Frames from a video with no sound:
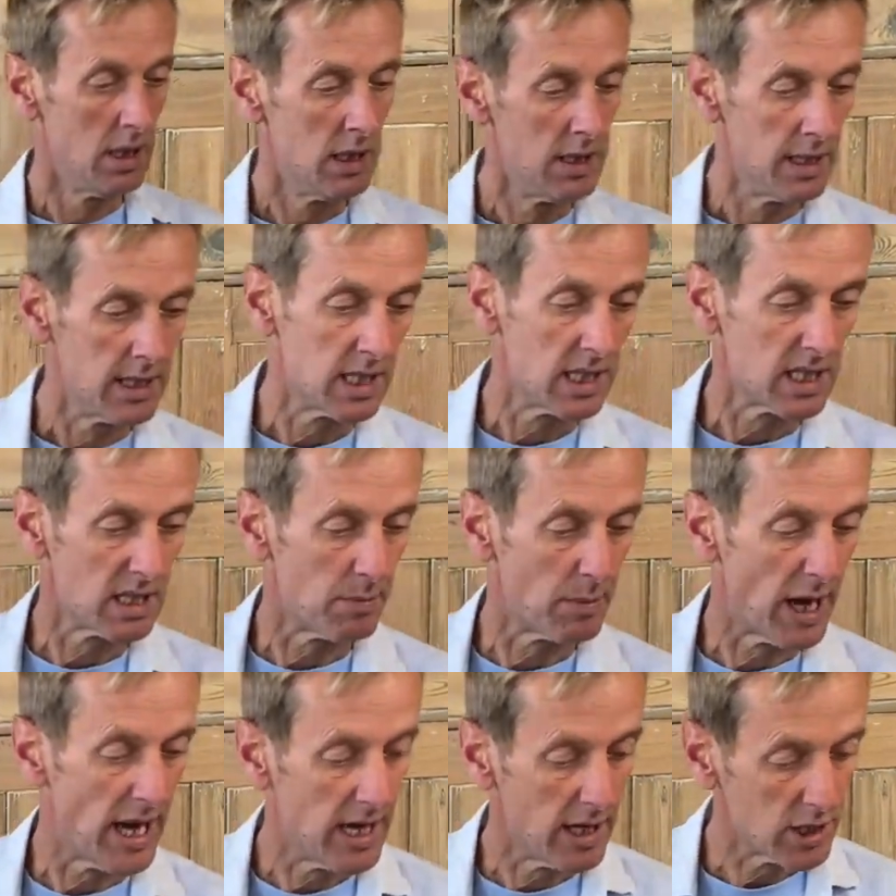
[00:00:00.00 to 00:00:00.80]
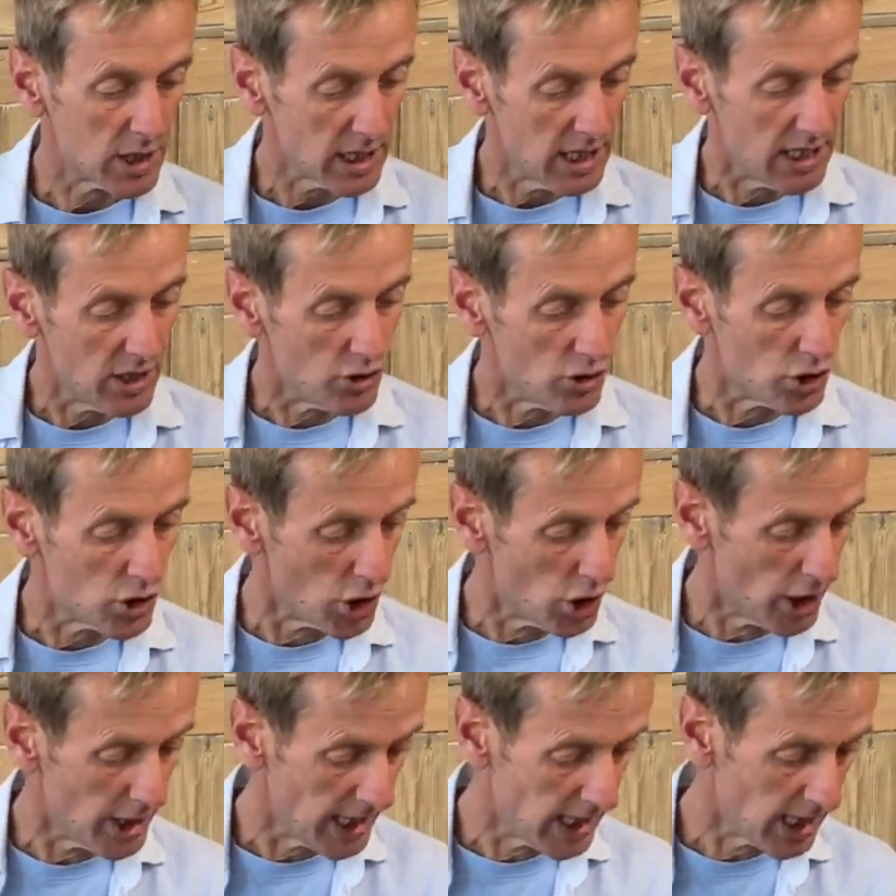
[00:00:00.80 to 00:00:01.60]
This is about
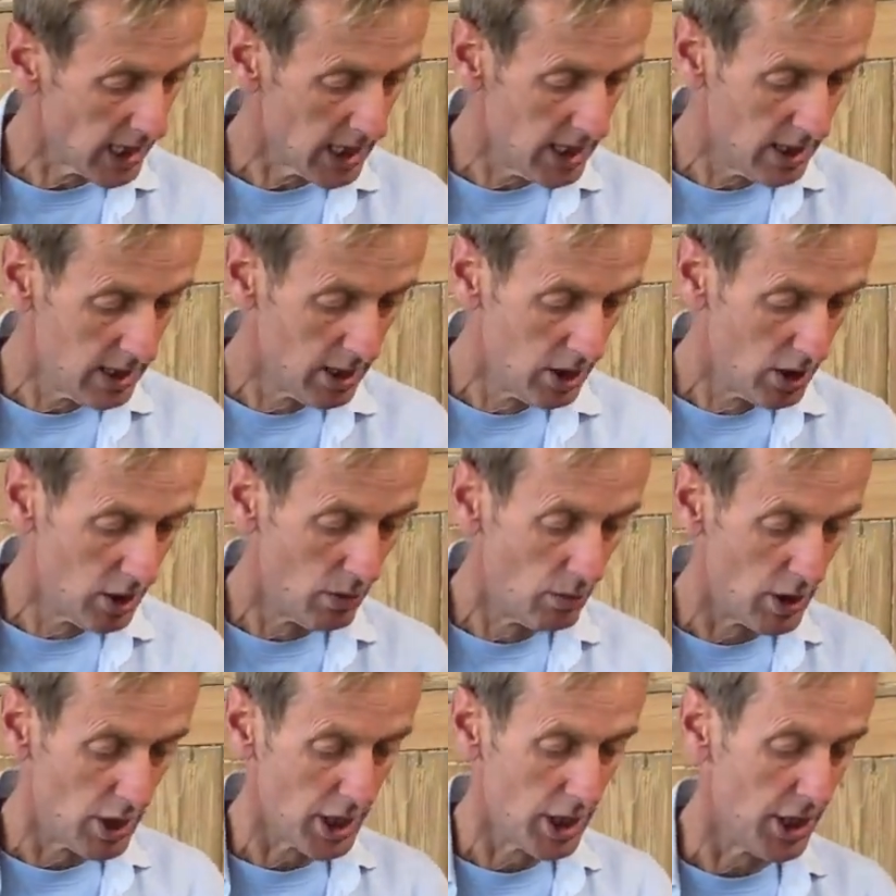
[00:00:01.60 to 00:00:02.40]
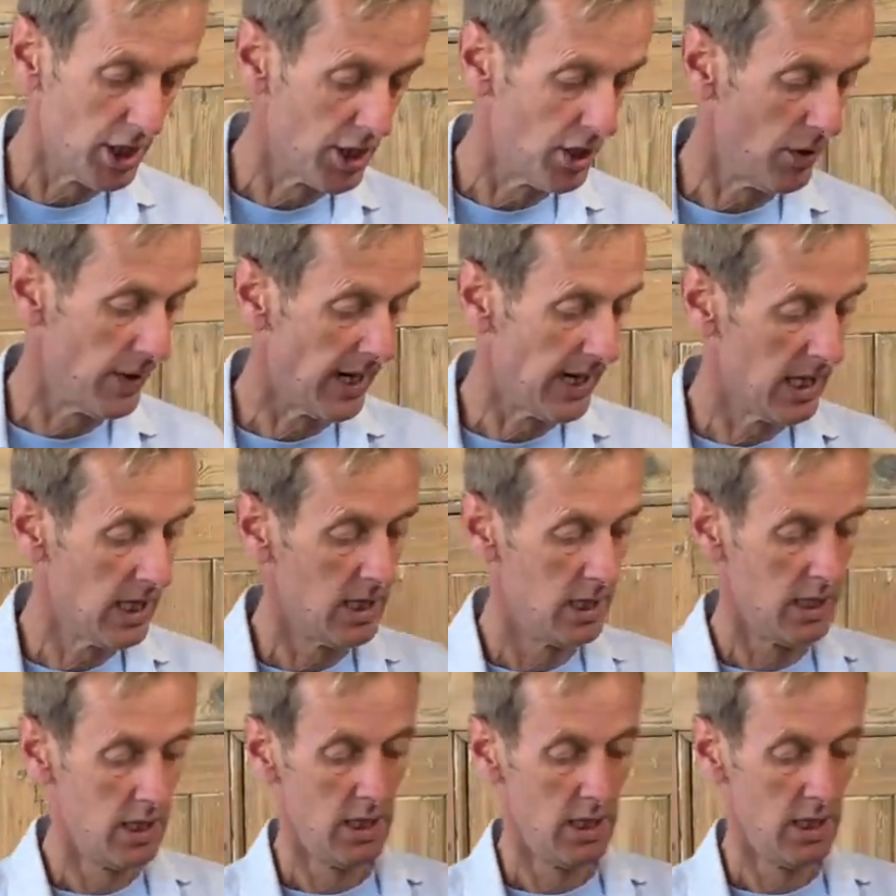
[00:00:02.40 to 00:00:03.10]
enjoying what you're doing,